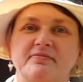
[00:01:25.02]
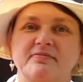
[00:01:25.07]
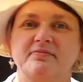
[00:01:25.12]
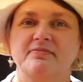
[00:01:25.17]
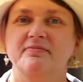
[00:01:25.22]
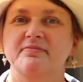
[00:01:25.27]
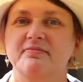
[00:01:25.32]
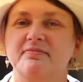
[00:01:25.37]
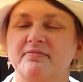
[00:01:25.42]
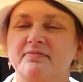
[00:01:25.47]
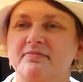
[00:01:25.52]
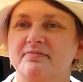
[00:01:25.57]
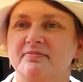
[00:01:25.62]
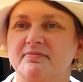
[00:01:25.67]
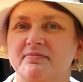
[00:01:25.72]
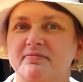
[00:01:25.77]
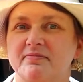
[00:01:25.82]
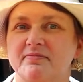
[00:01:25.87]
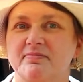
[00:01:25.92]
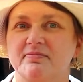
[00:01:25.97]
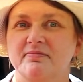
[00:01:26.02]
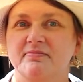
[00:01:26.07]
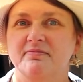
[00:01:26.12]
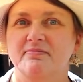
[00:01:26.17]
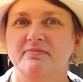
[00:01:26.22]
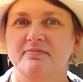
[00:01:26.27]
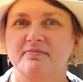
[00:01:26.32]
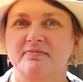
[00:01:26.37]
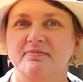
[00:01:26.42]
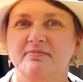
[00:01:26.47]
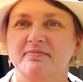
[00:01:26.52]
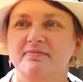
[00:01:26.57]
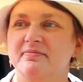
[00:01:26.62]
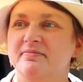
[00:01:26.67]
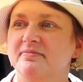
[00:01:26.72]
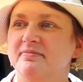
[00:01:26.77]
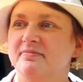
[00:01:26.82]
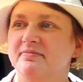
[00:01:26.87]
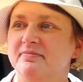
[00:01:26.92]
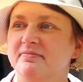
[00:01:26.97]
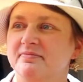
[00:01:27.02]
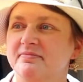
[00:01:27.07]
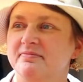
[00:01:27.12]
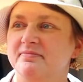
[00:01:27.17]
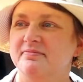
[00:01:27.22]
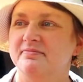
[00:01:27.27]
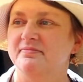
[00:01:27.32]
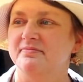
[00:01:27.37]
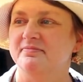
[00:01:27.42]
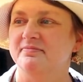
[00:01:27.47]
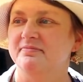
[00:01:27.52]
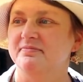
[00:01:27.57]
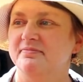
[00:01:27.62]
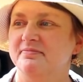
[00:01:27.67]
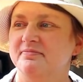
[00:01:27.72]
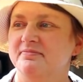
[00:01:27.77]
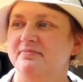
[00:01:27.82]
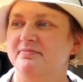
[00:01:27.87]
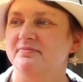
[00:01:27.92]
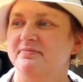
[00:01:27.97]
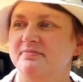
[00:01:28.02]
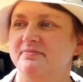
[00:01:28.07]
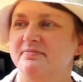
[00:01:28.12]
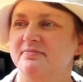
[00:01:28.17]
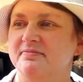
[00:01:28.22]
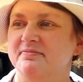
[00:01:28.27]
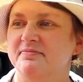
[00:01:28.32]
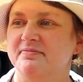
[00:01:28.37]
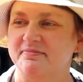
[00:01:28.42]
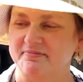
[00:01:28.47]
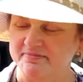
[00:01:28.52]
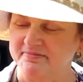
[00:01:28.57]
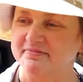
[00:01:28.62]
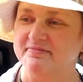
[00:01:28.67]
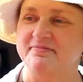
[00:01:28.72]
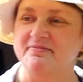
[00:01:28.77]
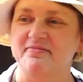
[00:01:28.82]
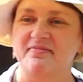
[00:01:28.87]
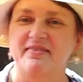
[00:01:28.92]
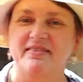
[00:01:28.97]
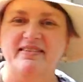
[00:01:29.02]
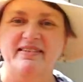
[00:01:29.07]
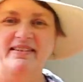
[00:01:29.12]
(not speaking)